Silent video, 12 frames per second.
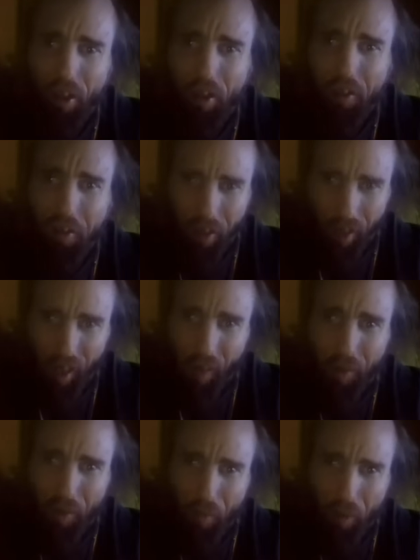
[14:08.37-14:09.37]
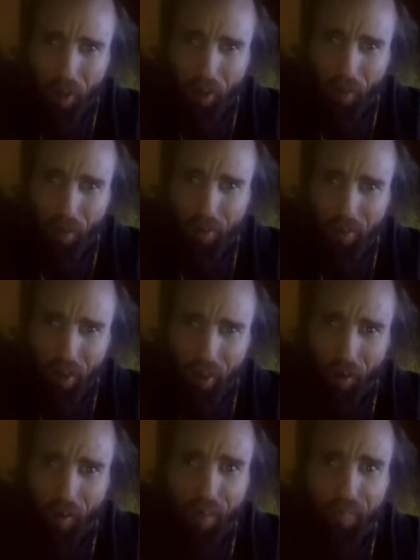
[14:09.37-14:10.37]
you're going to be spending the rest of your
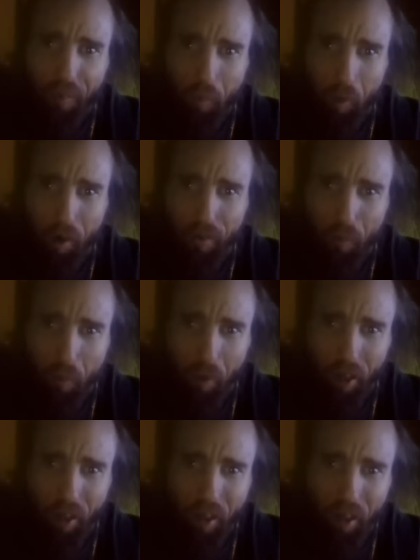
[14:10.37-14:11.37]
life in prison, buddy.